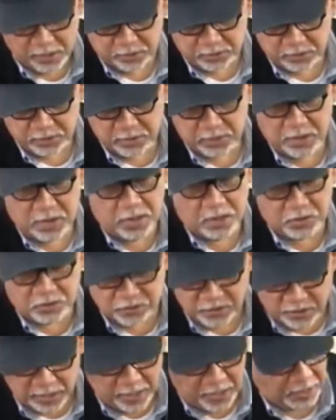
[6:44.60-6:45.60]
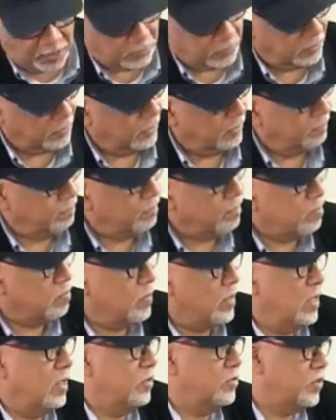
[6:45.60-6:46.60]
She knows if she's on the right side of
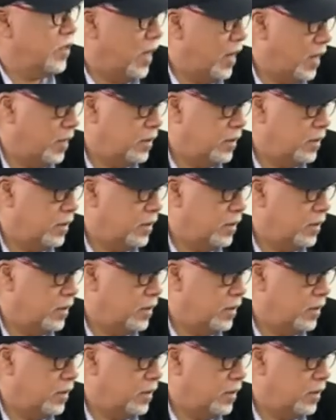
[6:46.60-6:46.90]
Speaker Mike,